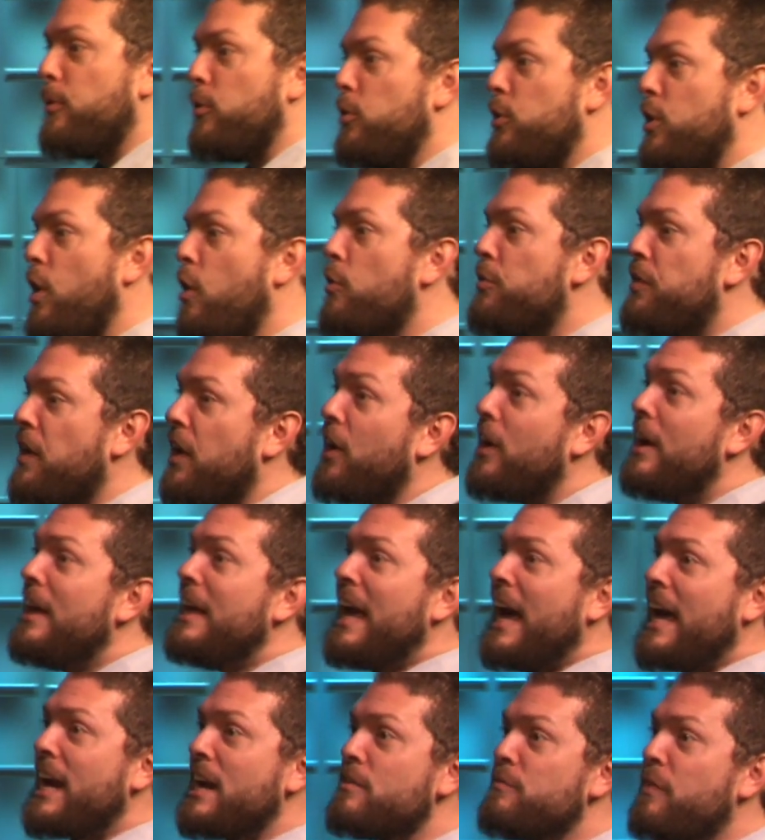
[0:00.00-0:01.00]
who go there
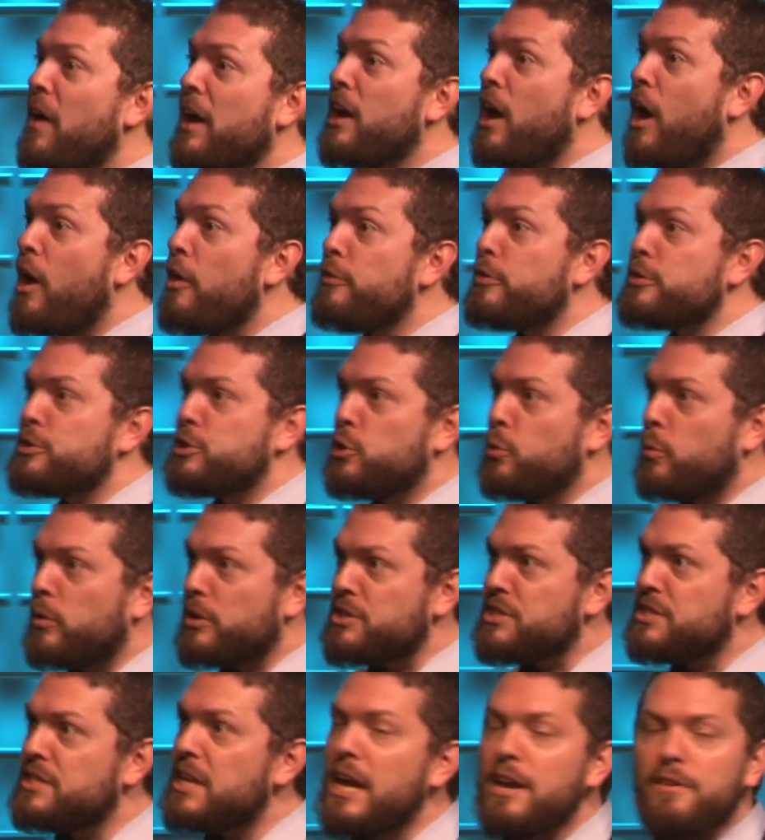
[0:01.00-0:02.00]
and invite others who are
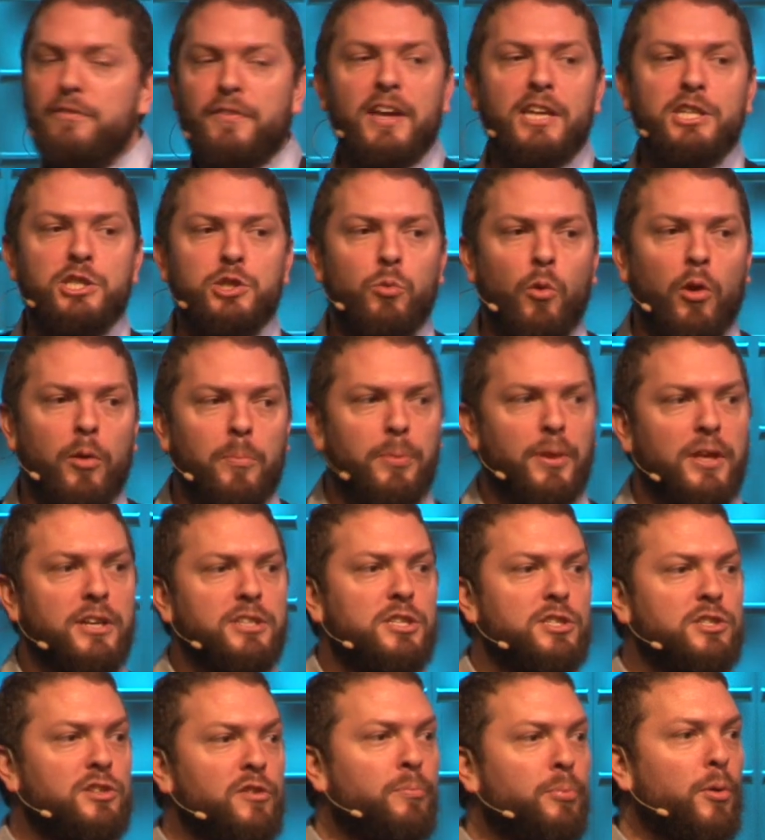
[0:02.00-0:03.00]
safe into our
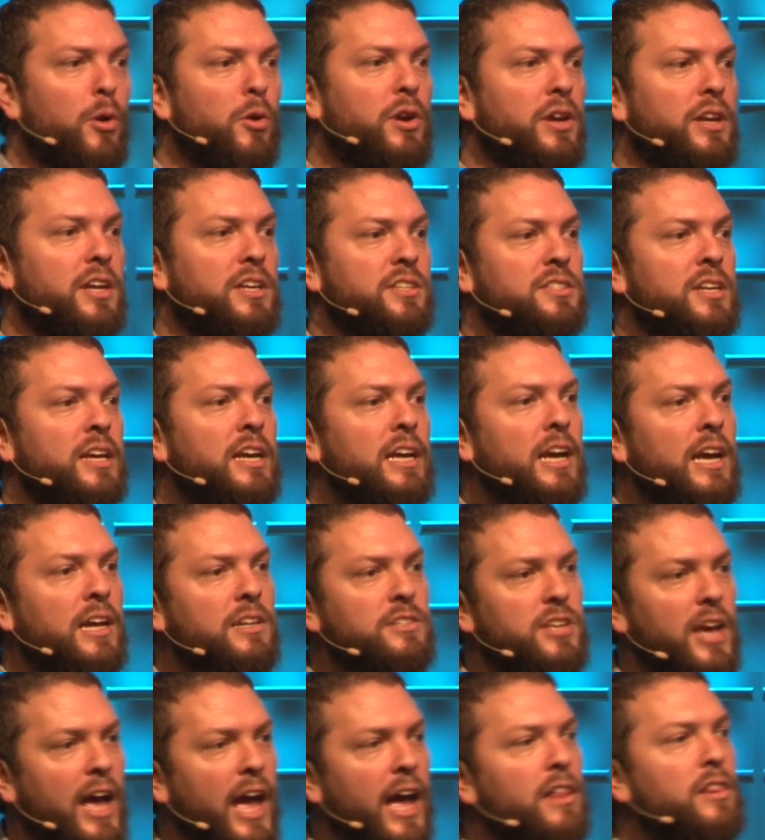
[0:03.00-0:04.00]
places of brokenness and
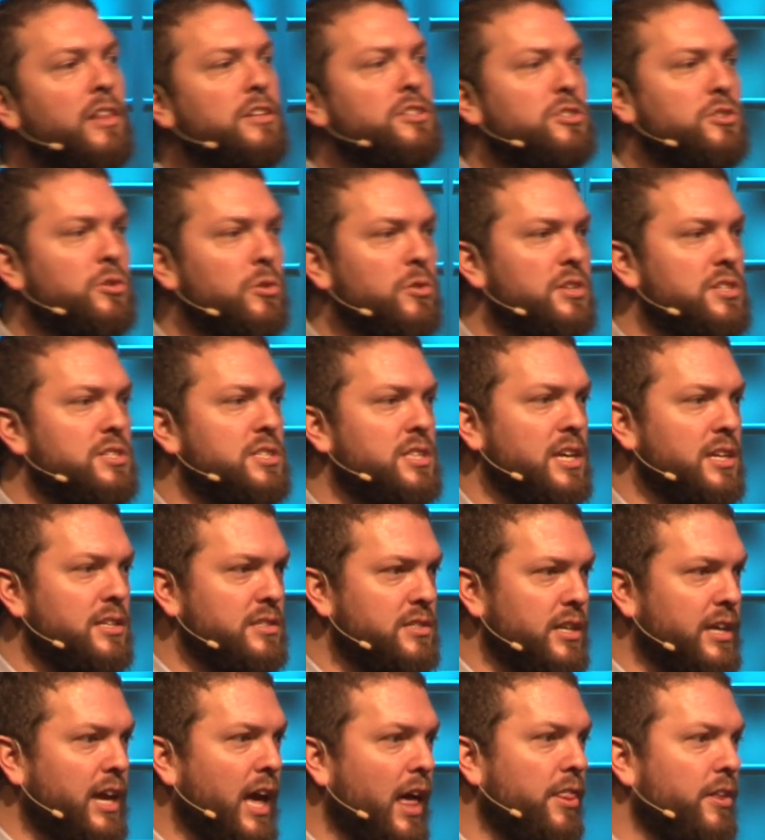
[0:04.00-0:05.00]
say, hey, let's do this thing
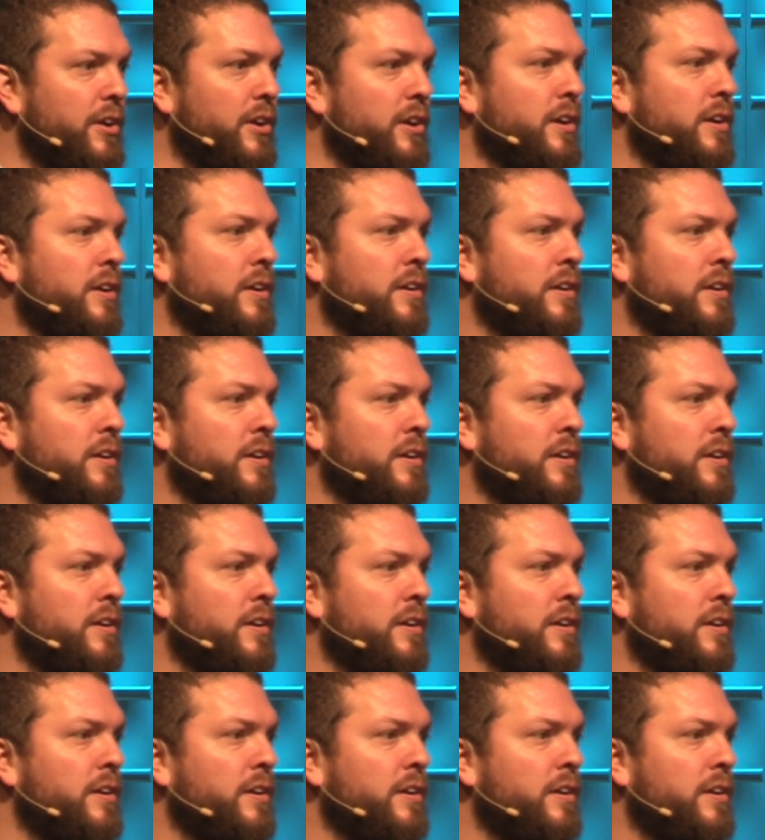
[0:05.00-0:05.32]
together.